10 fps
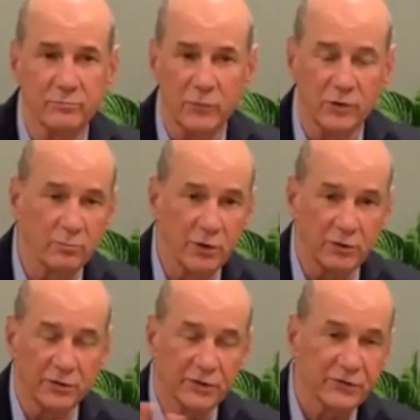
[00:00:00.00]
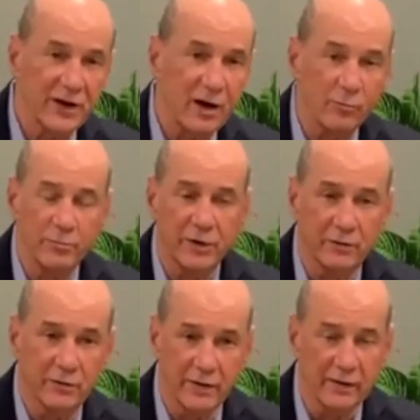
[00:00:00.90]
You can build a sound
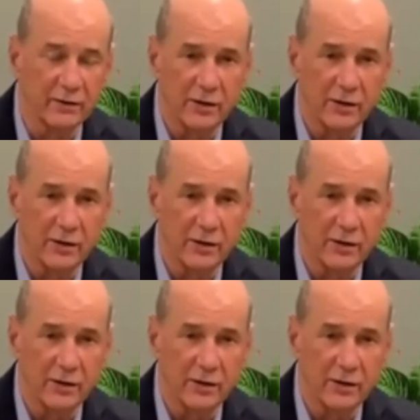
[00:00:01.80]
barrier